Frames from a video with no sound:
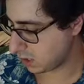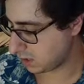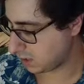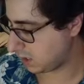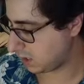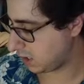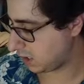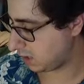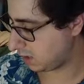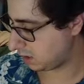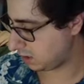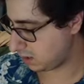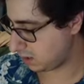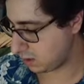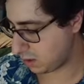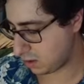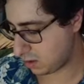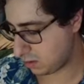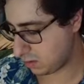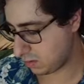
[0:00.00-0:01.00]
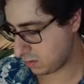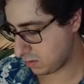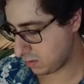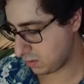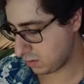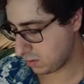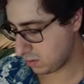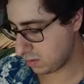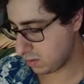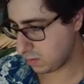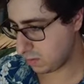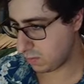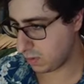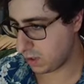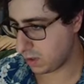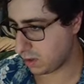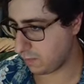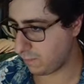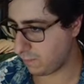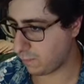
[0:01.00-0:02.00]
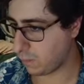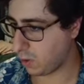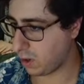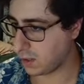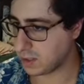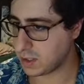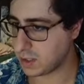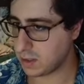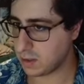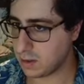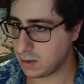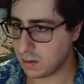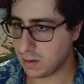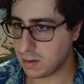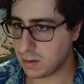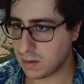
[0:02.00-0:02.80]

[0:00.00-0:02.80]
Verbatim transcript: Get that there. Three to the front.